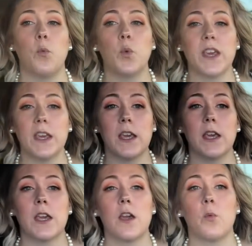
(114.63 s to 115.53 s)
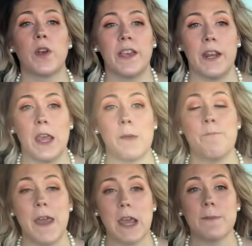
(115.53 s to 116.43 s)
we were getting
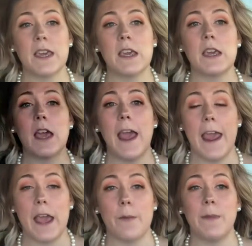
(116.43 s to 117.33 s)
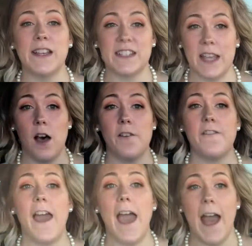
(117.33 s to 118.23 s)
baby and myself
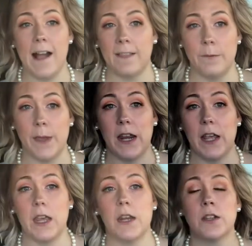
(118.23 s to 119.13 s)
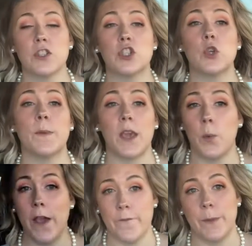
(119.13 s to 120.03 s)
acclimated to being
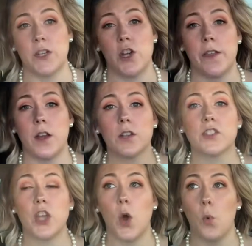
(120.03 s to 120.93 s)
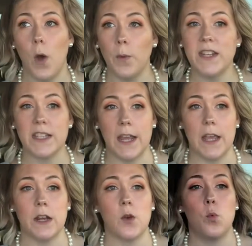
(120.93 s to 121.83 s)
away from each other. So what we
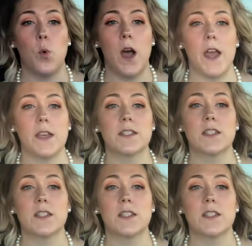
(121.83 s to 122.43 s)
did was